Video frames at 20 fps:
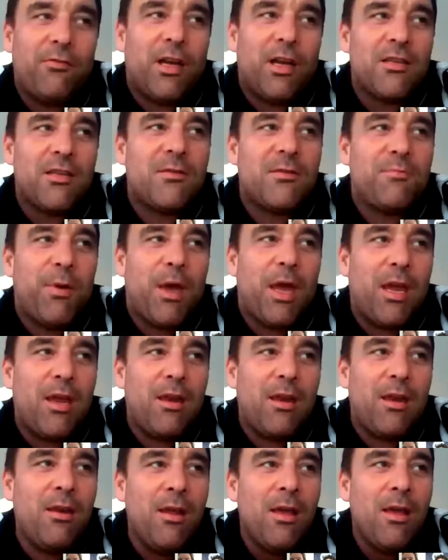against
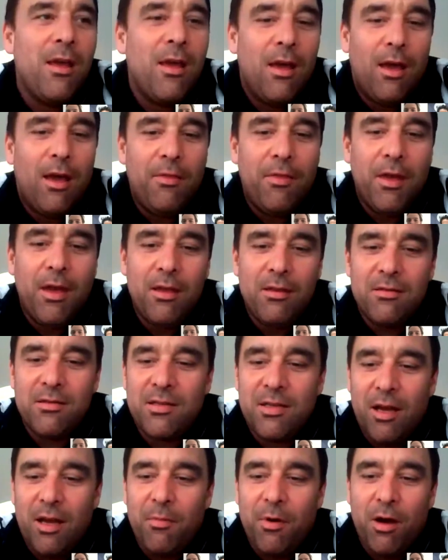Spain. And then
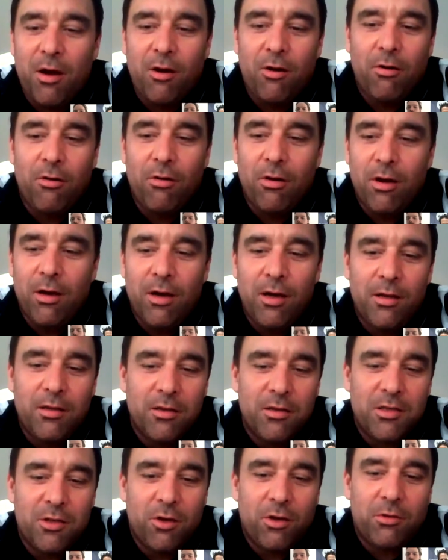somehow
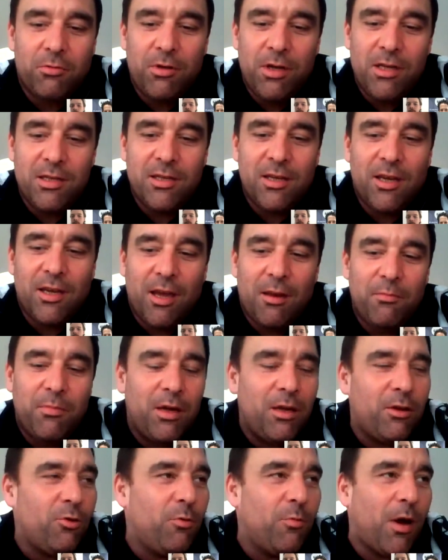the third reason can
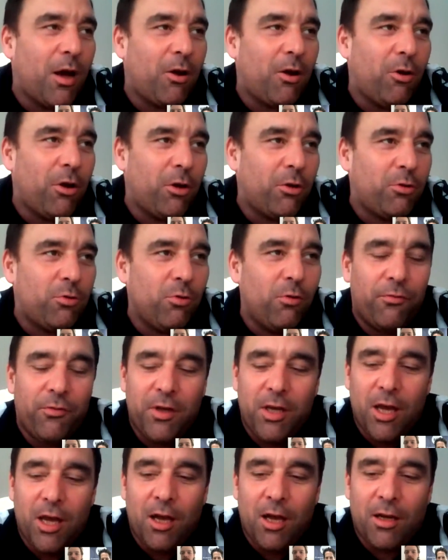be Domagoj
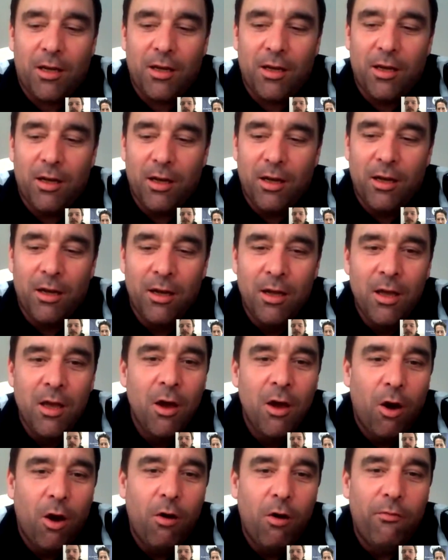Duvnjak
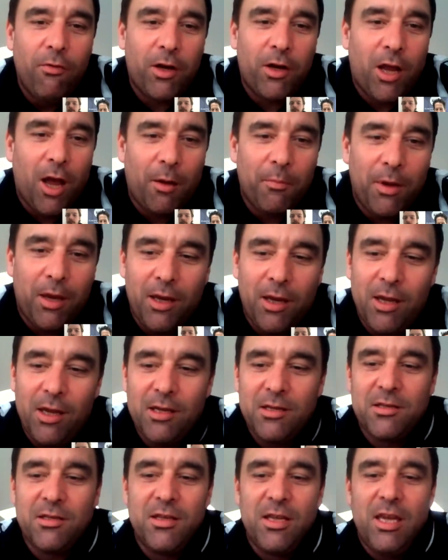overcoming
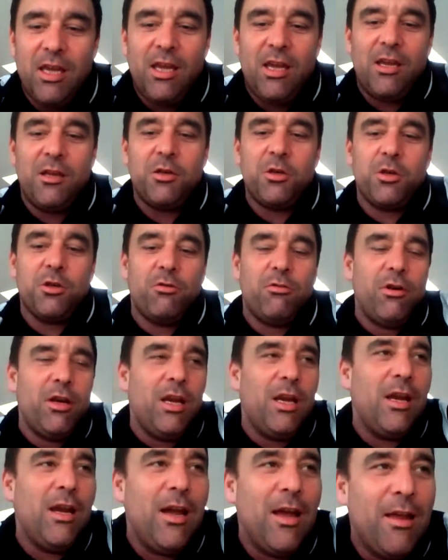his knee
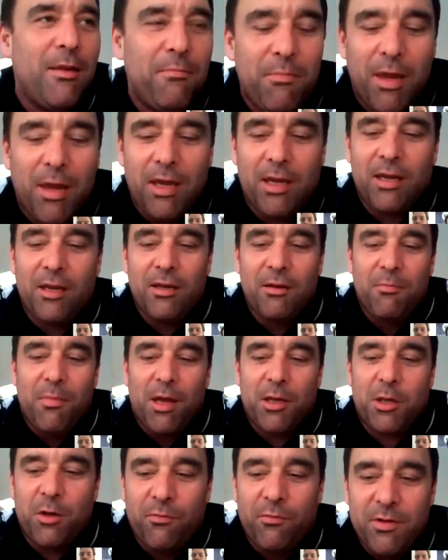injury and making the
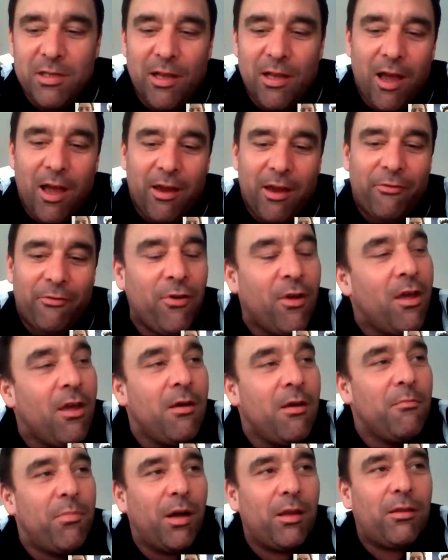match of his life.
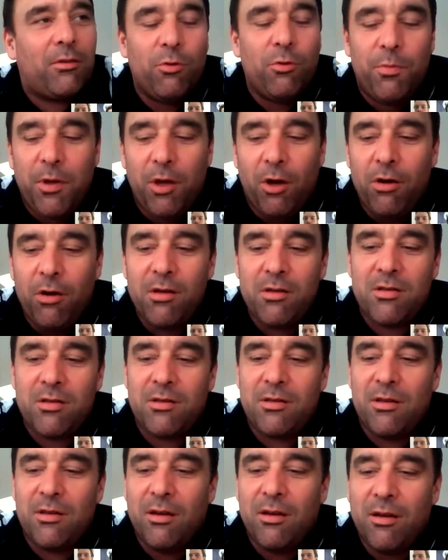But to be
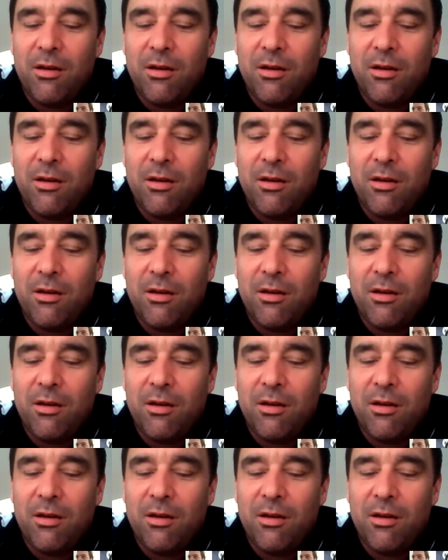honest,